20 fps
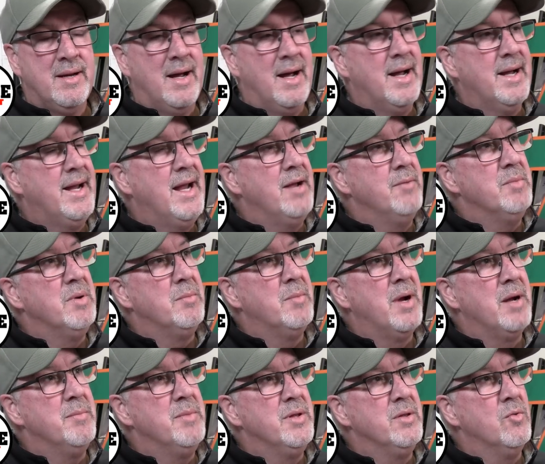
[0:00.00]
I can't remember,
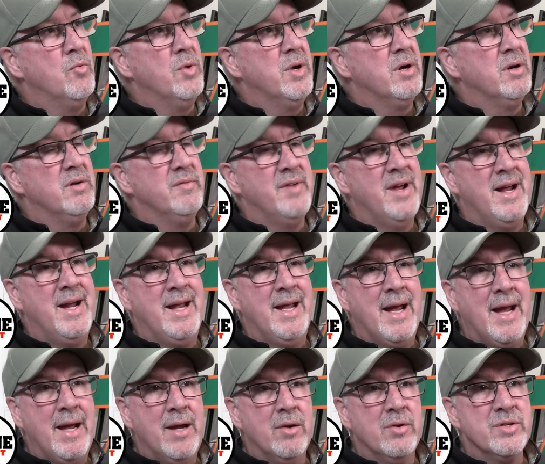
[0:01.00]
might have been the winter of
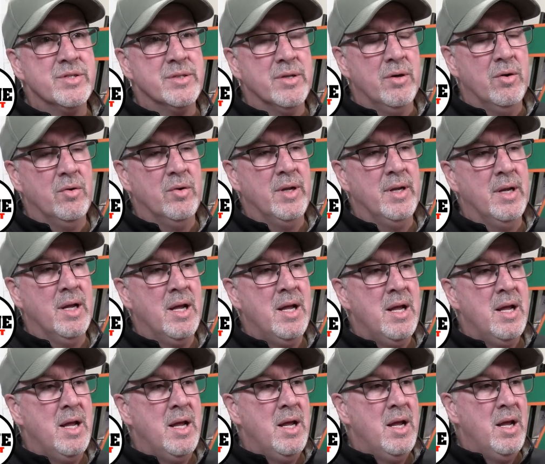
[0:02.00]
88 or so. And
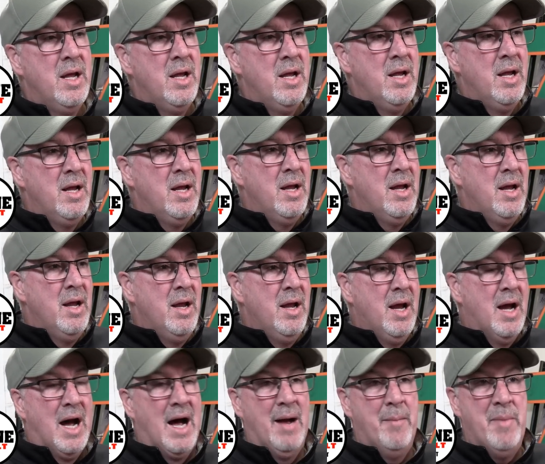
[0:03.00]

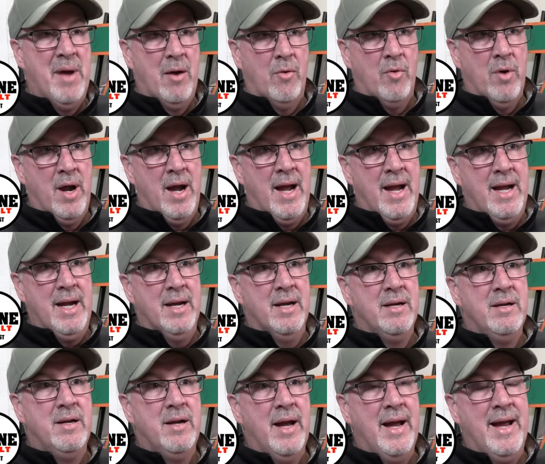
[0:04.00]
I met Ray,
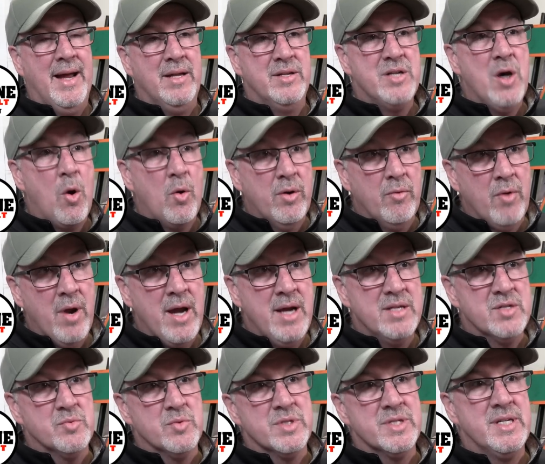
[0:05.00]
and Tony
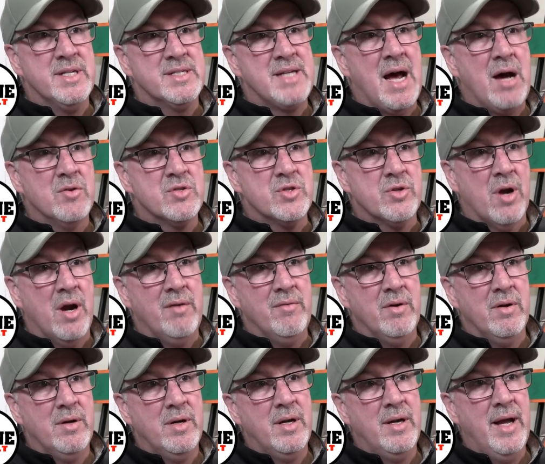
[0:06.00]
Raines was his house
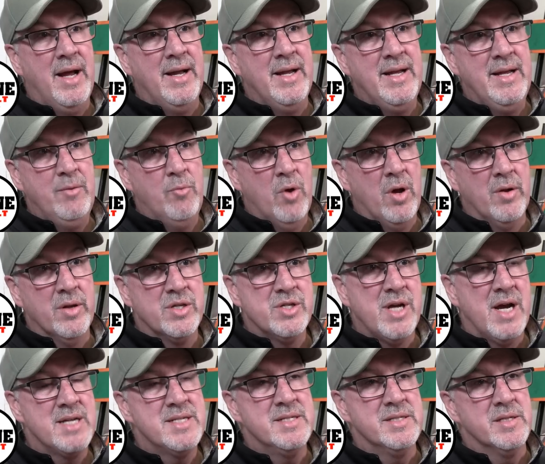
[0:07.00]
driver, and he welded
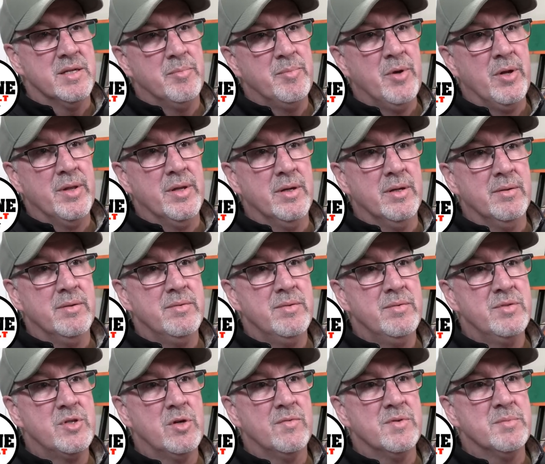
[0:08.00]
chassis up on the
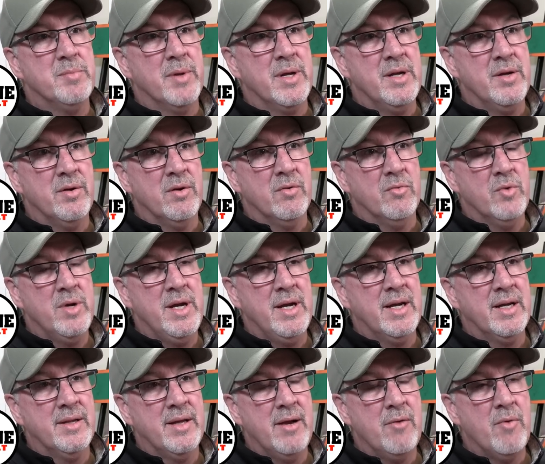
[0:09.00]
surface plate during the
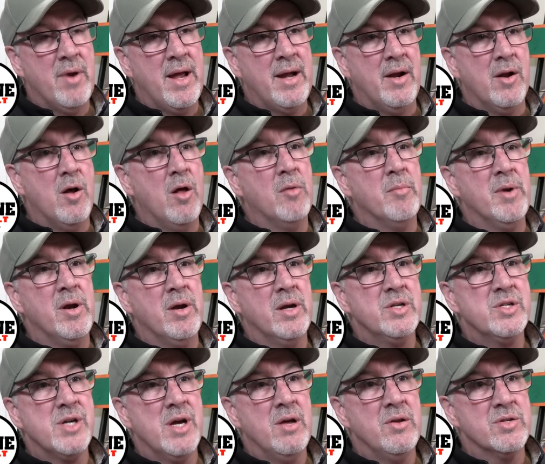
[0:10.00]
week, and they ran an All
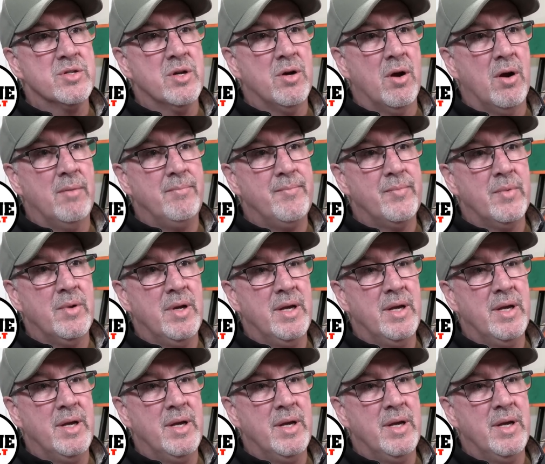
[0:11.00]
American Challenge car.